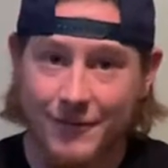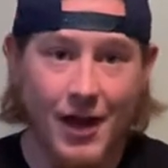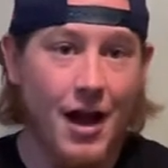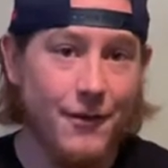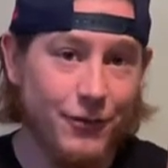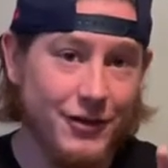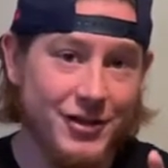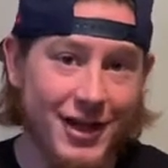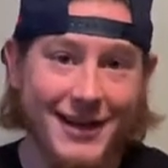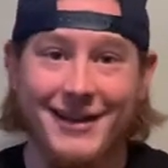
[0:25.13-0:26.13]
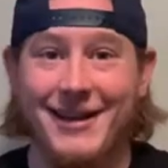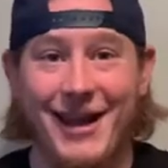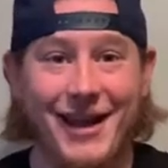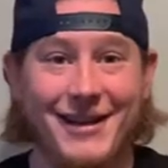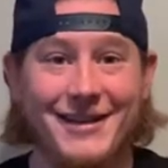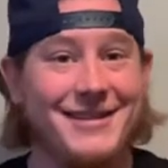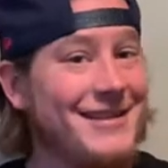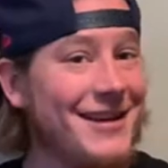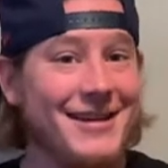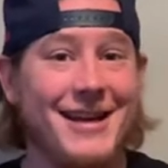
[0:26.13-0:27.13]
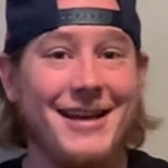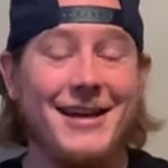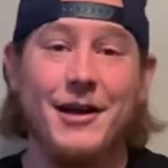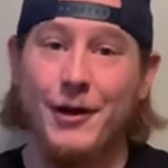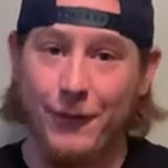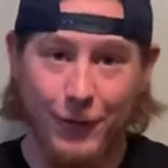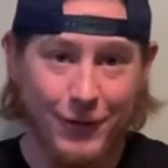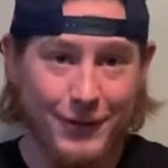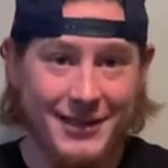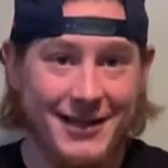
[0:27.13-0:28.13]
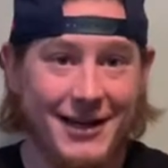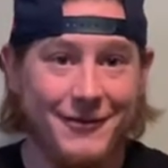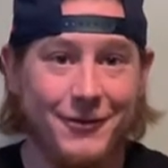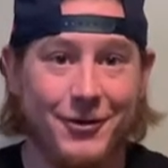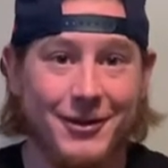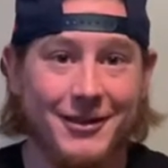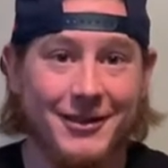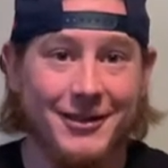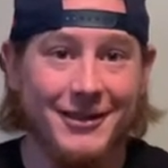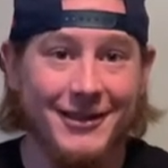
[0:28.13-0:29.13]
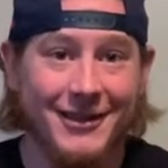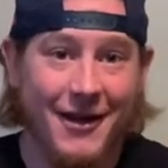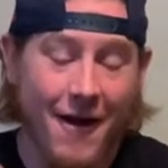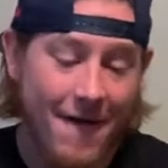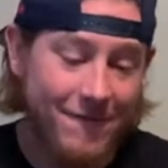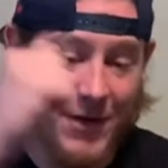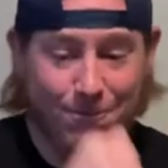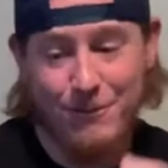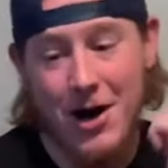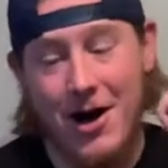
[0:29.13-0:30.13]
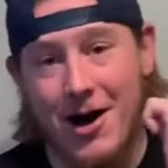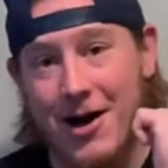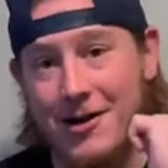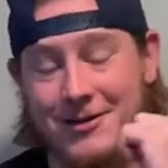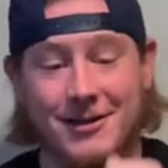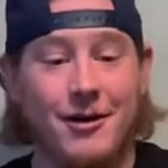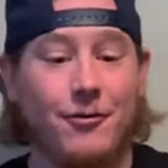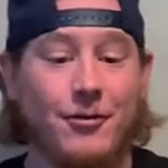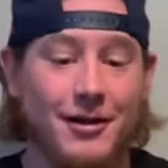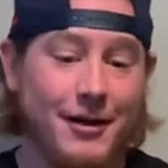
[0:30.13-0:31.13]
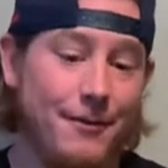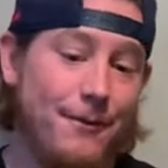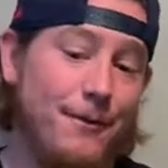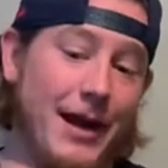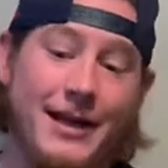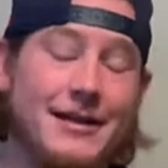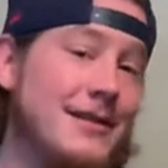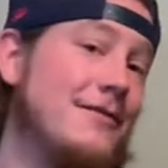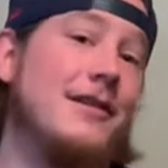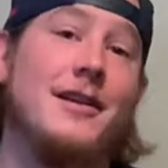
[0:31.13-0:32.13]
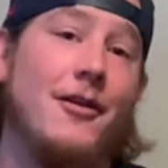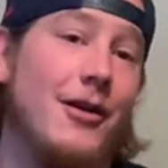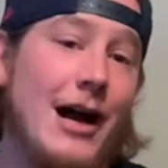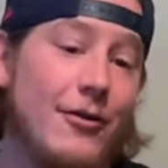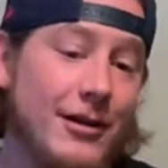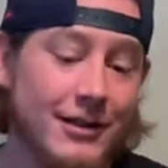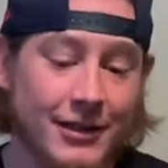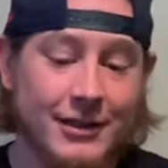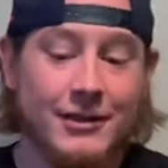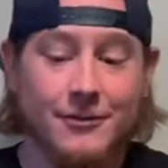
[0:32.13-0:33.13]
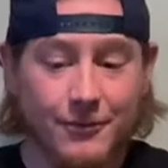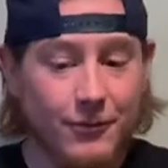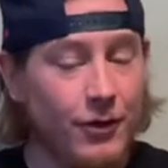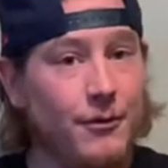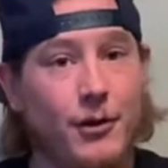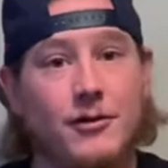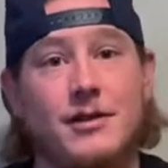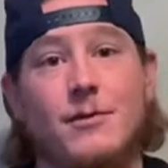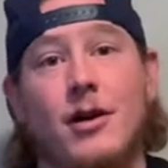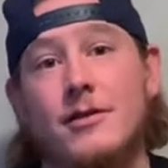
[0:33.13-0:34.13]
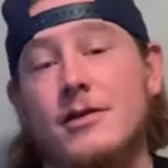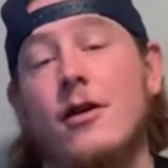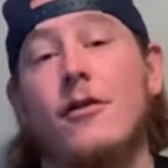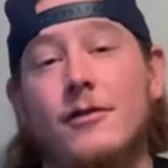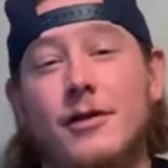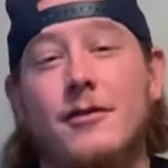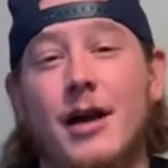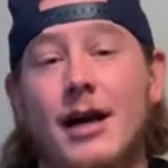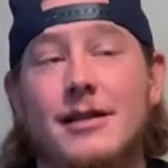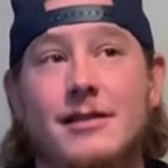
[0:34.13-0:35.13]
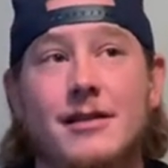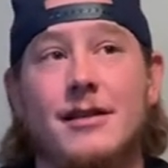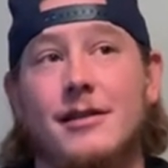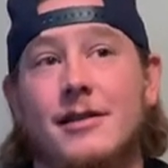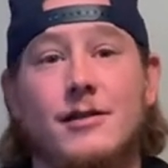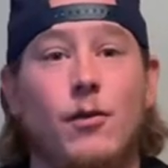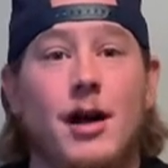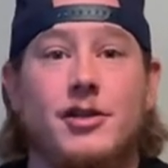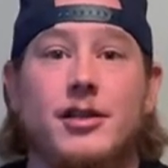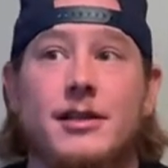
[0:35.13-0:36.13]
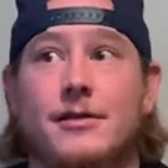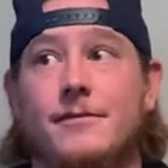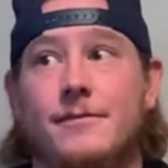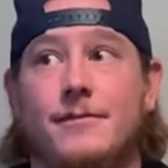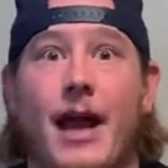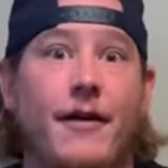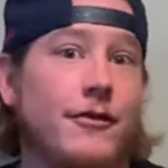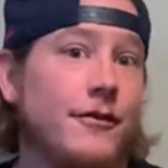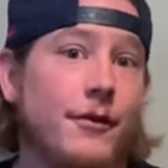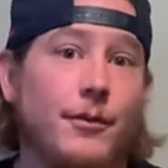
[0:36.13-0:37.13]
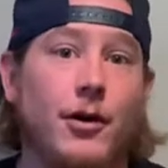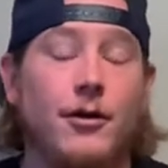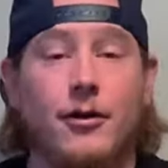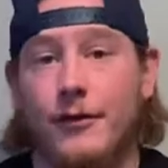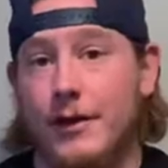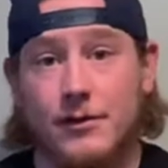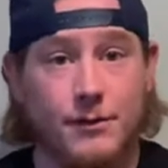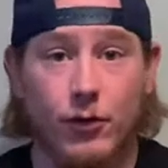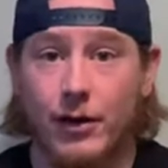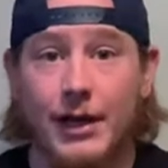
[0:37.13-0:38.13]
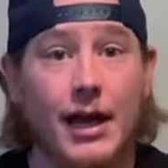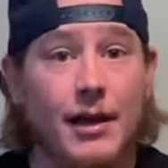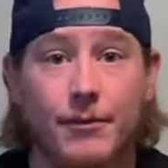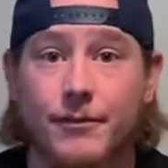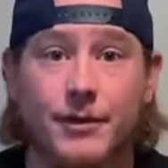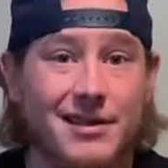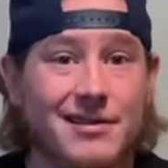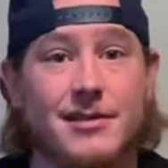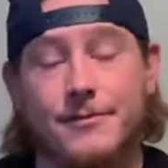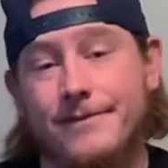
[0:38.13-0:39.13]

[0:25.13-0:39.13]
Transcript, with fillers: I appreciate it. And it's Sunday. What are we excited for? Football. Football. So we're going to bang this video out. We're going to post them all. So hopefully you guys can at least watch it after football or if there's a boring game because